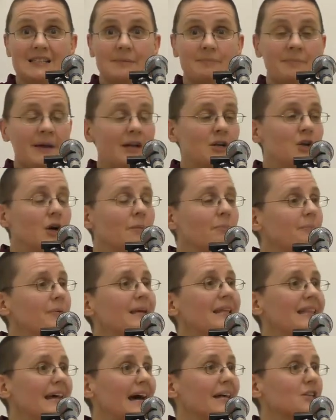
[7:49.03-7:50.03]
It may not
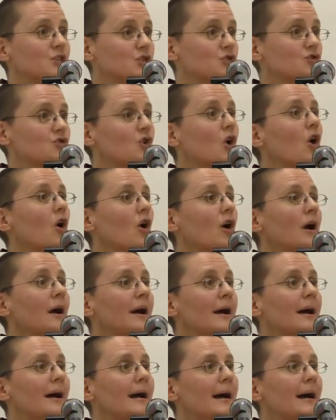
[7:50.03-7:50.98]
be that strong,